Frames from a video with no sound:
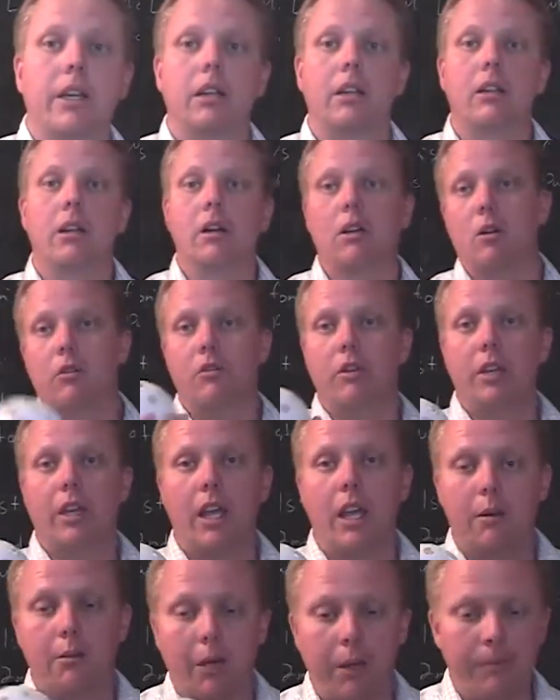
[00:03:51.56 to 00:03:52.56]
and knock over the
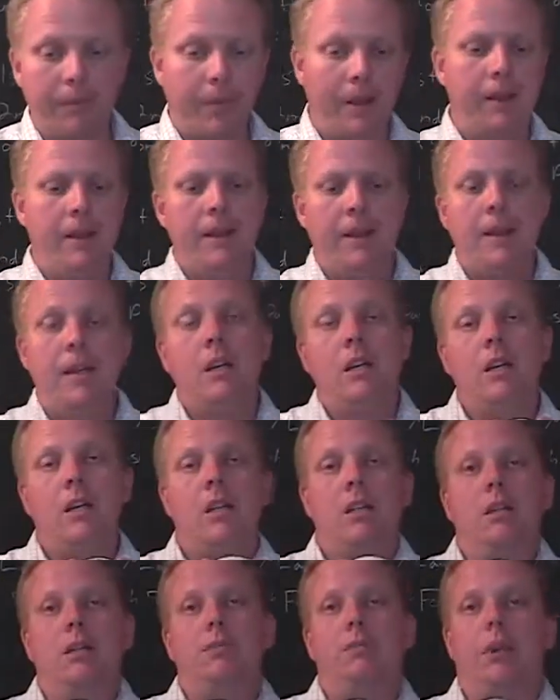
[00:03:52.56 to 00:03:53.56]
camera.
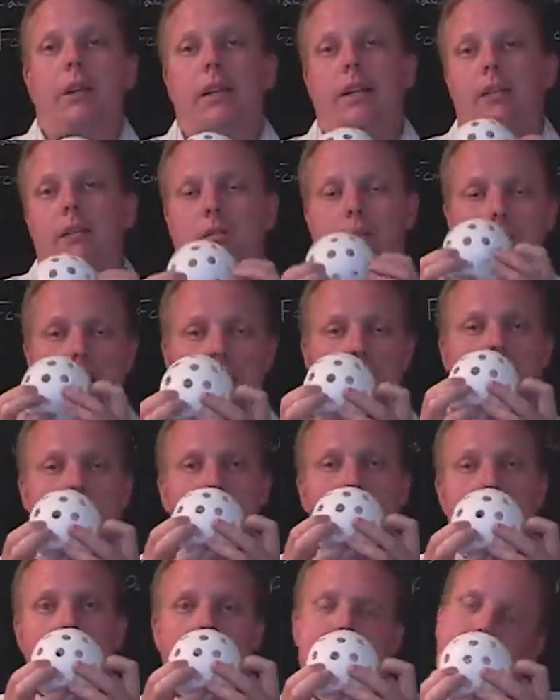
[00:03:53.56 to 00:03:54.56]
But an
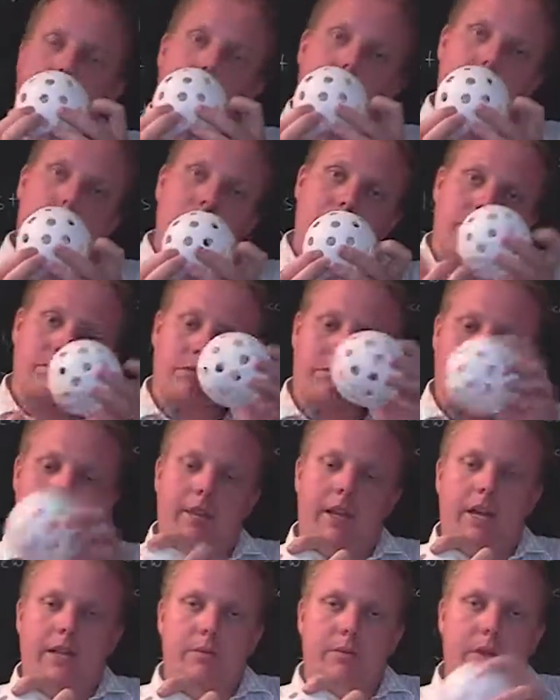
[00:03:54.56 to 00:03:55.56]
unbalanced force,
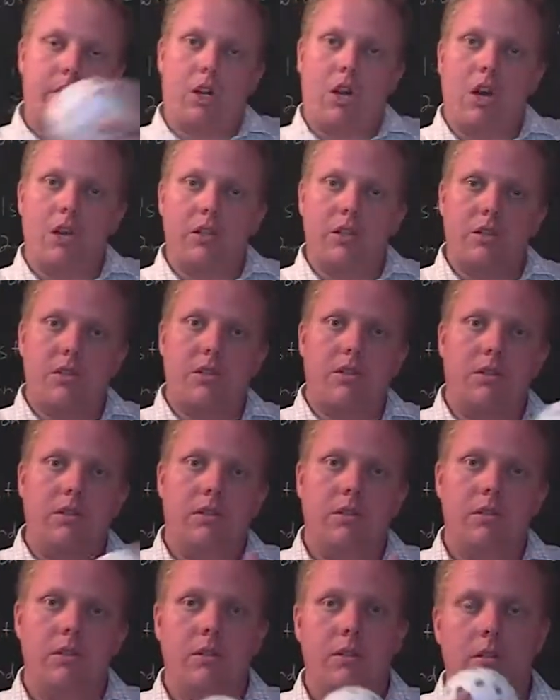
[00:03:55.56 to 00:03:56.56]
that's what causes
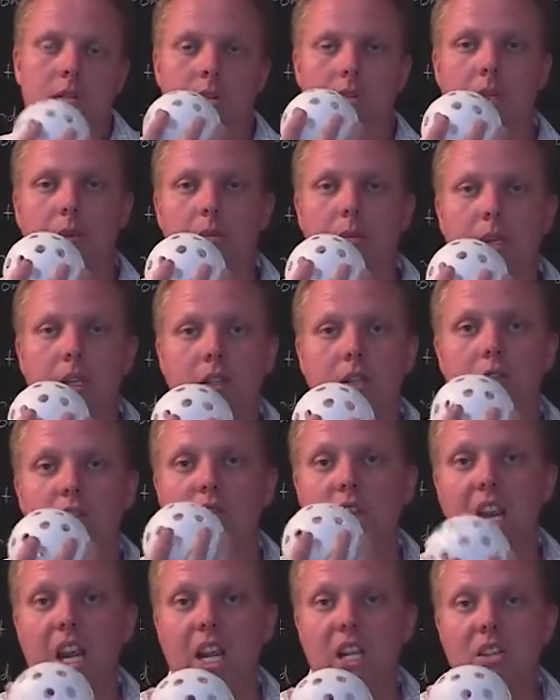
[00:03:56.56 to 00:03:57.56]
something to
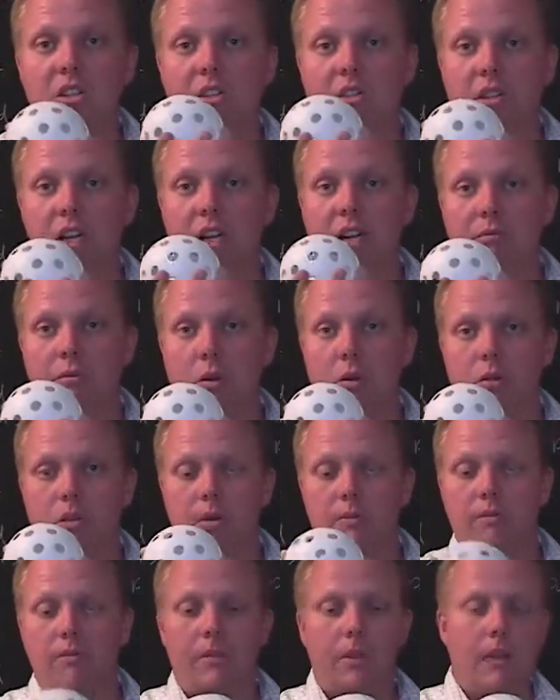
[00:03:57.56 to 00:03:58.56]
change its state of
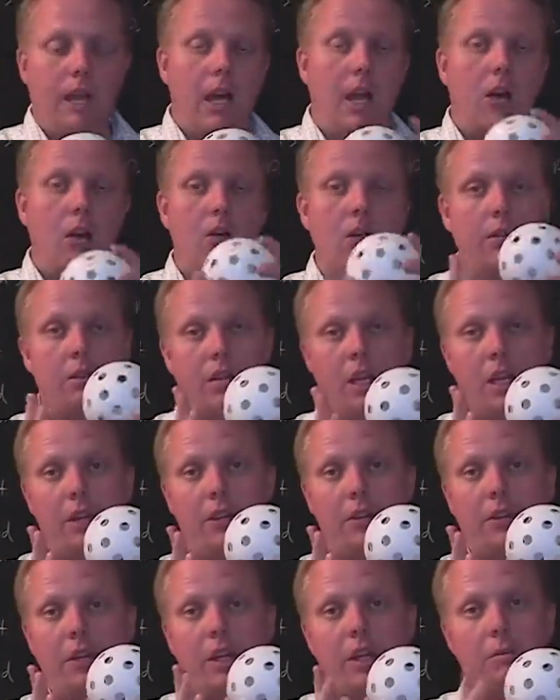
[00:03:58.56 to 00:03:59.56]
motion. Now, the
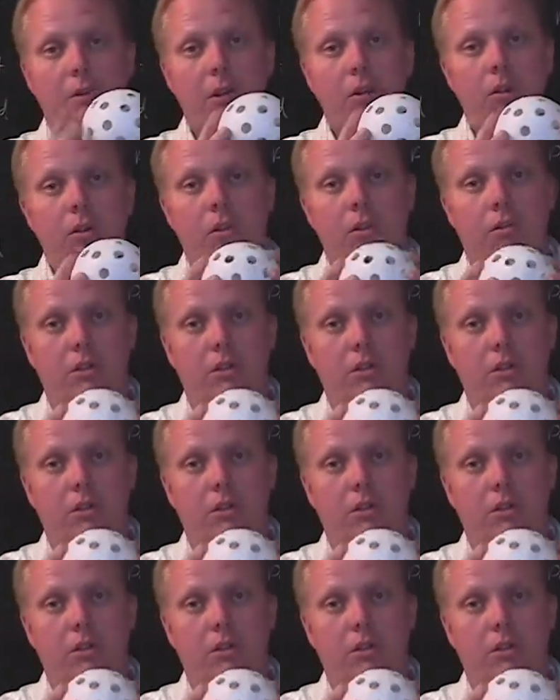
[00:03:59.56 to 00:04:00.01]
other thing about Newton's